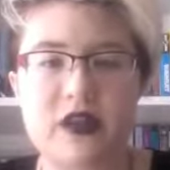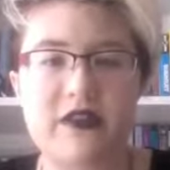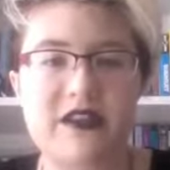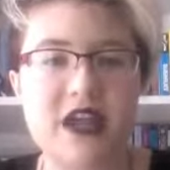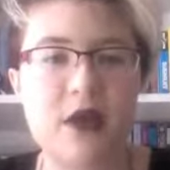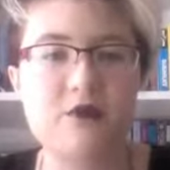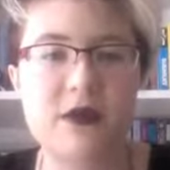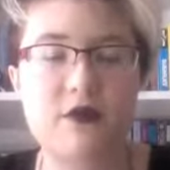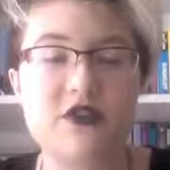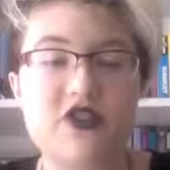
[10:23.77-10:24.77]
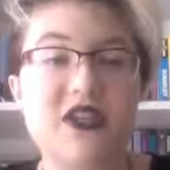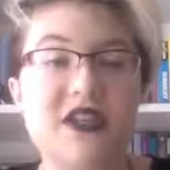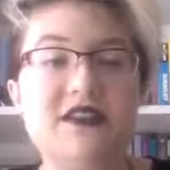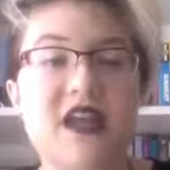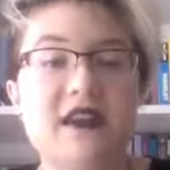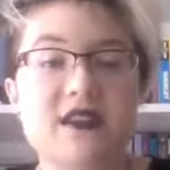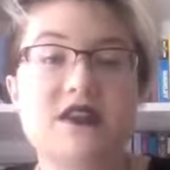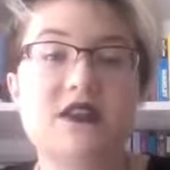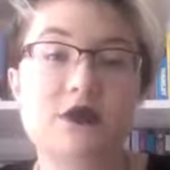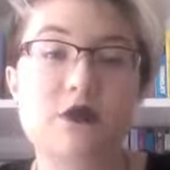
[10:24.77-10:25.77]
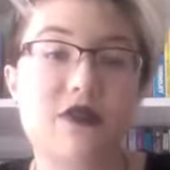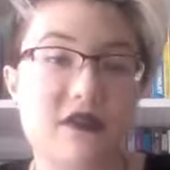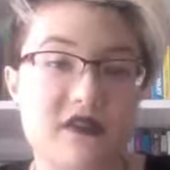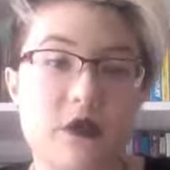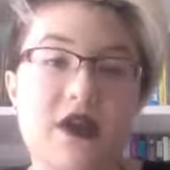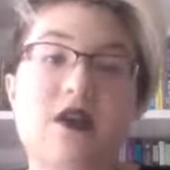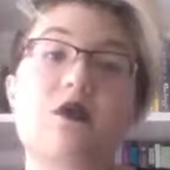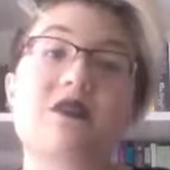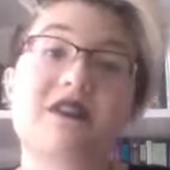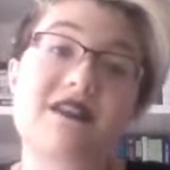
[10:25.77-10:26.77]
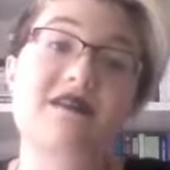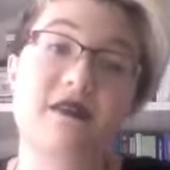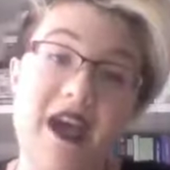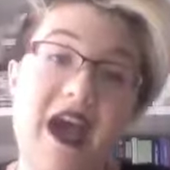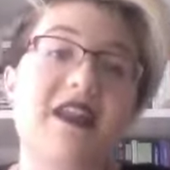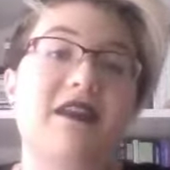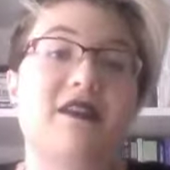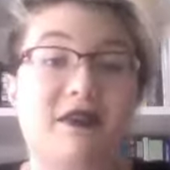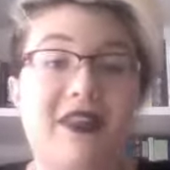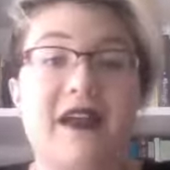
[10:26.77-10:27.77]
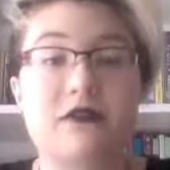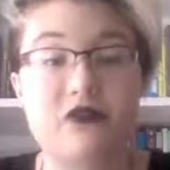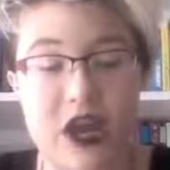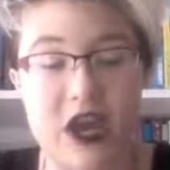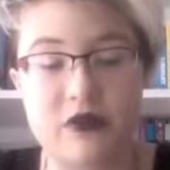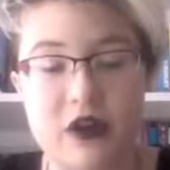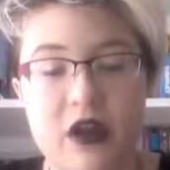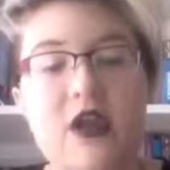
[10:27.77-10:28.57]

They typed up what she intended to do with the story and released that as the last chapter.